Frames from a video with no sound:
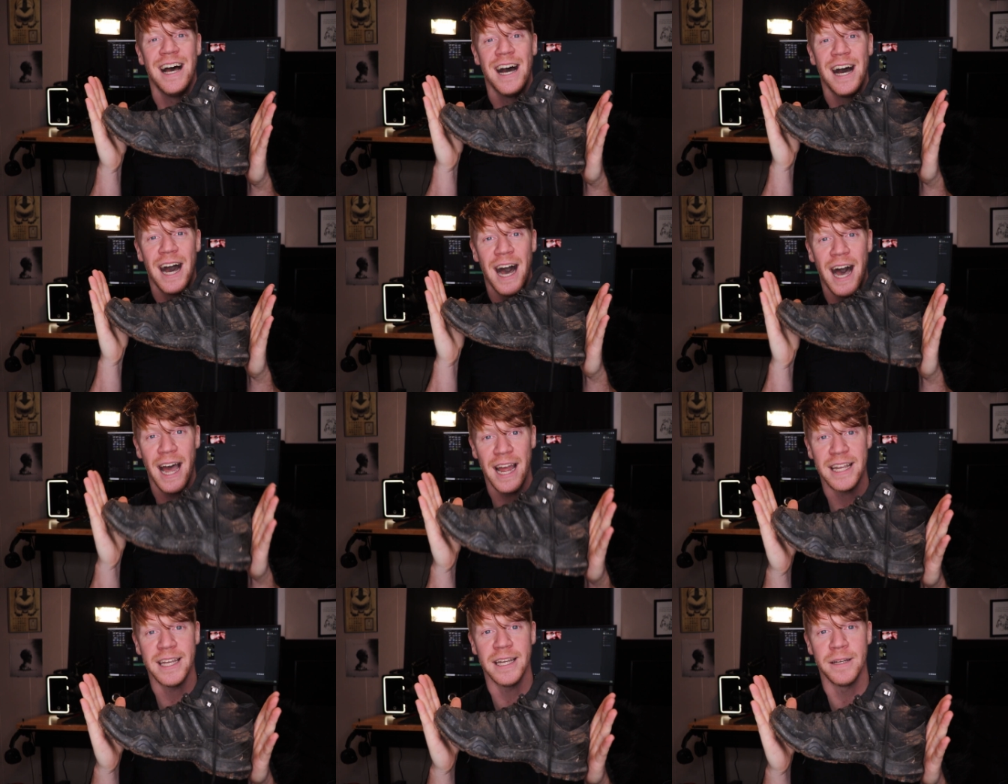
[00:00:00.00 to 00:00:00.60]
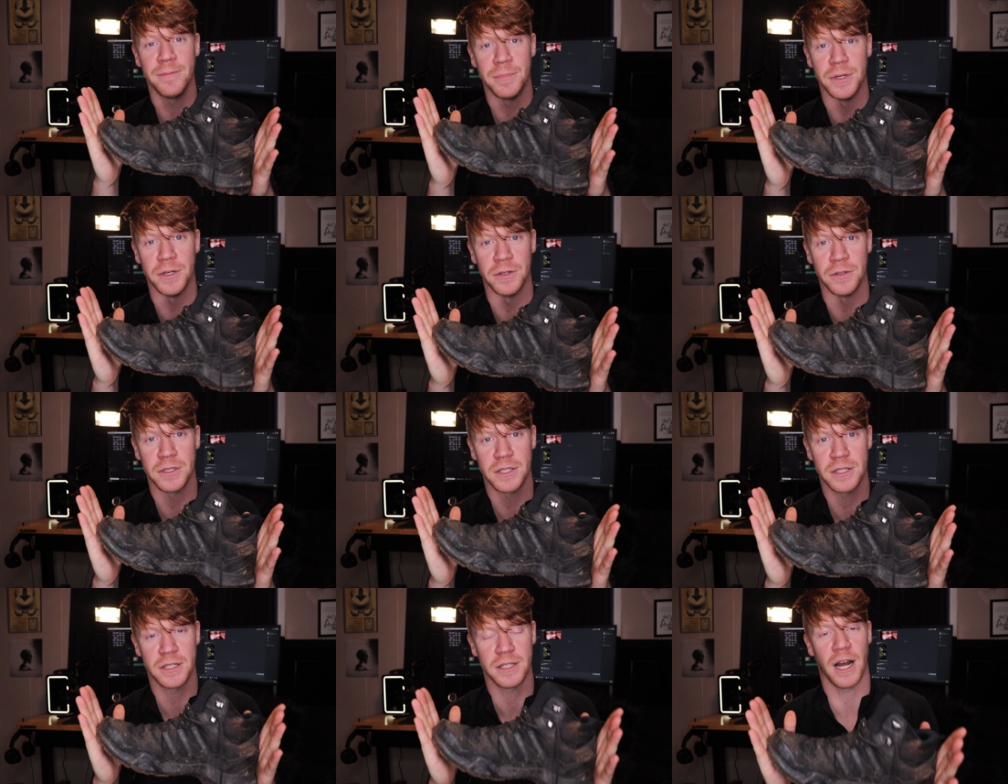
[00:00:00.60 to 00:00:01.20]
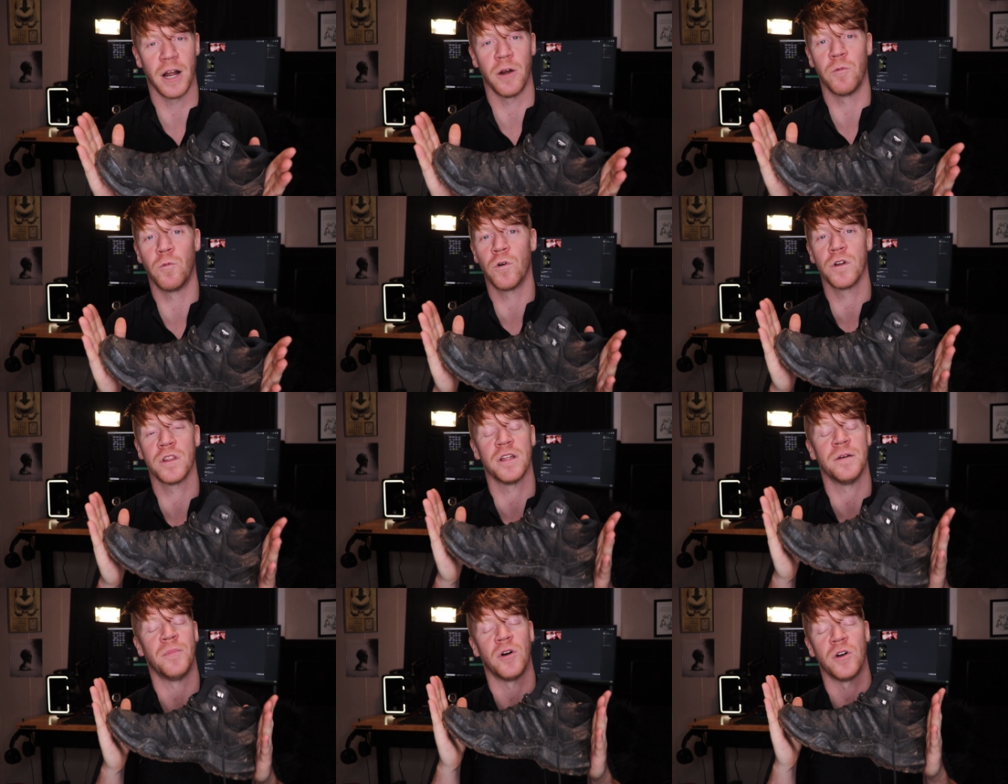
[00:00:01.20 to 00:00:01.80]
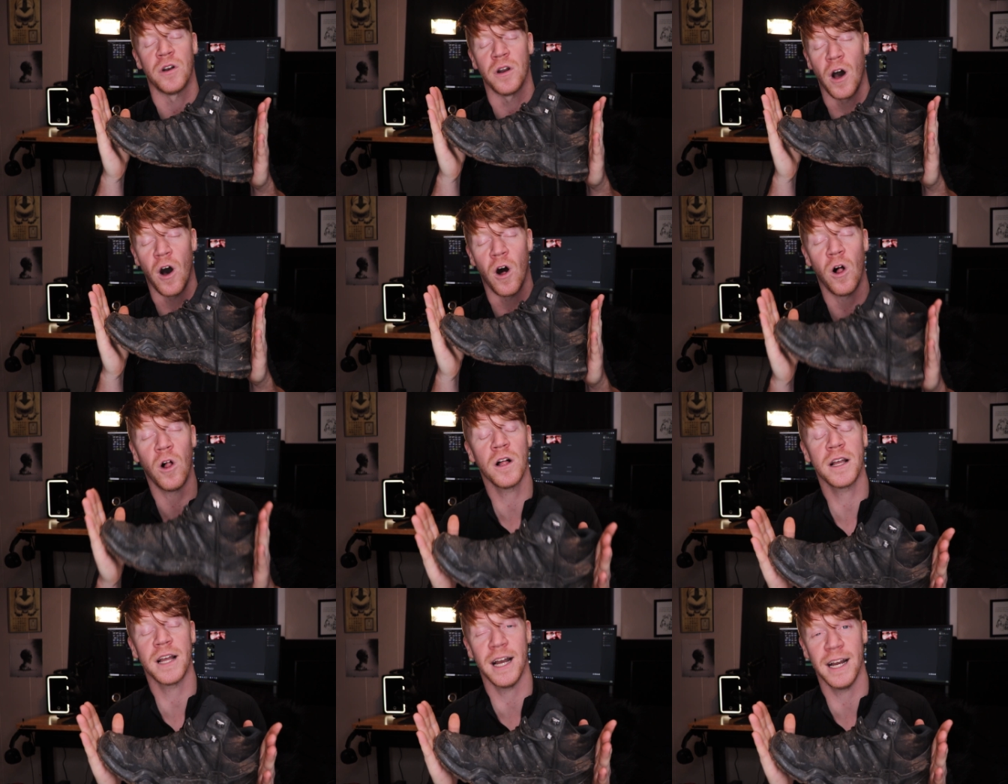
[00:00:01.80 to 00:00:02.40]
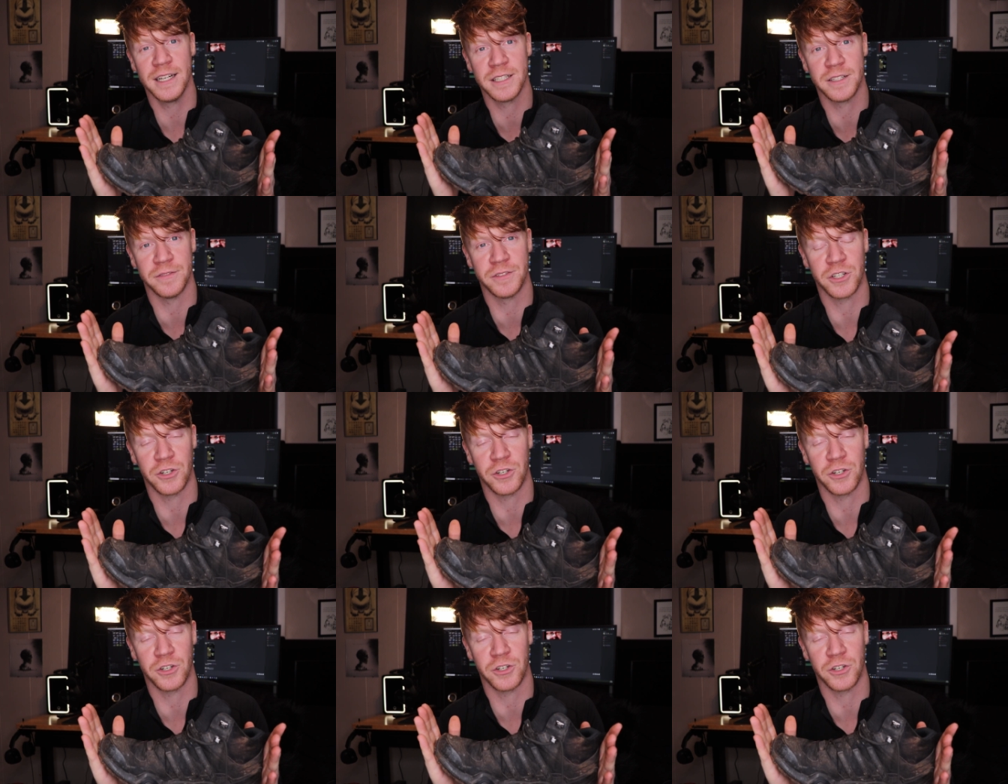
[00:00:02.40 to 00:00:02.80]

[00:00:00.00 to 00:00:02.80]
hiking boots. I wore them on all kinds of